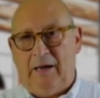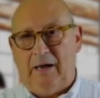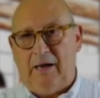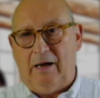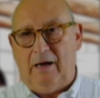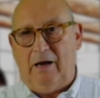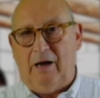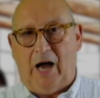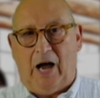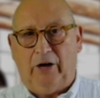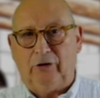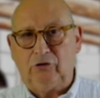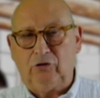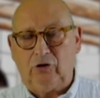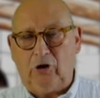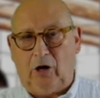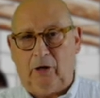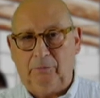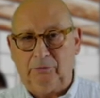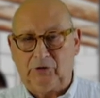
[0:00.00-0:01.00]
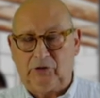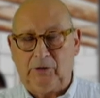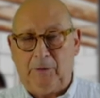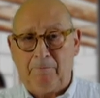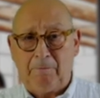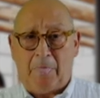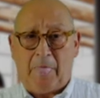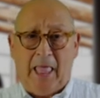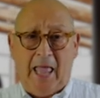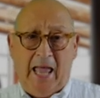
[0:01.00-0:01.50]

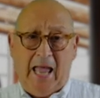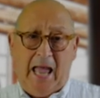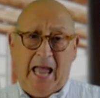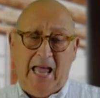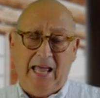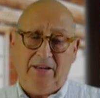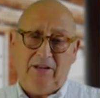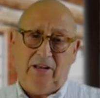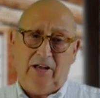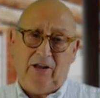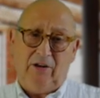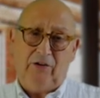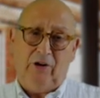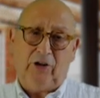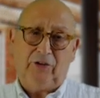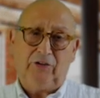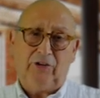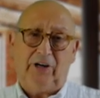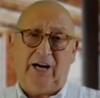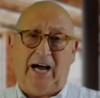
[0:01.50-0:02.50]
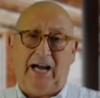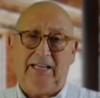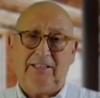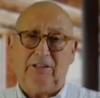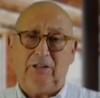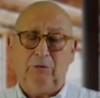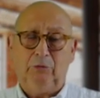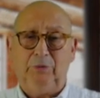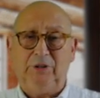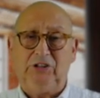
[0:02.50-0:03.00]
outcomes? And another
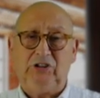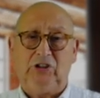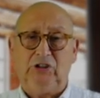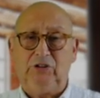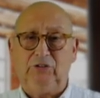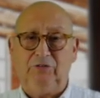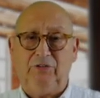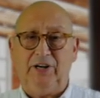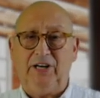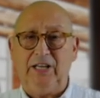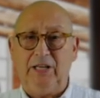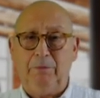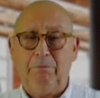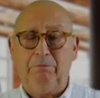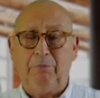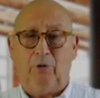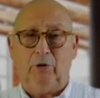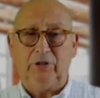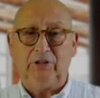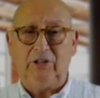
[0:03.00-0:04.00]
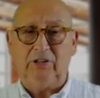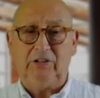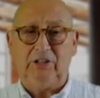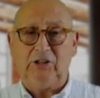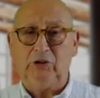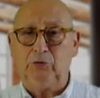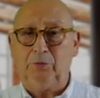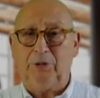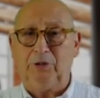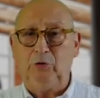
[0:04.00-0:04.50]
item which is very important
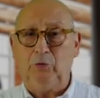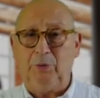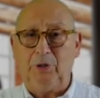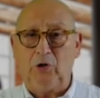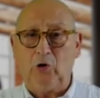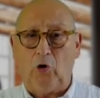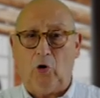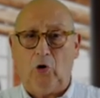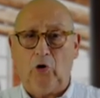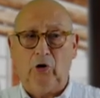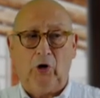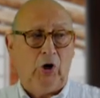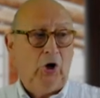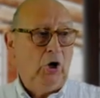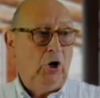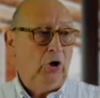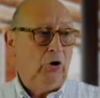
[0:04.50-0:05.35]
is what we call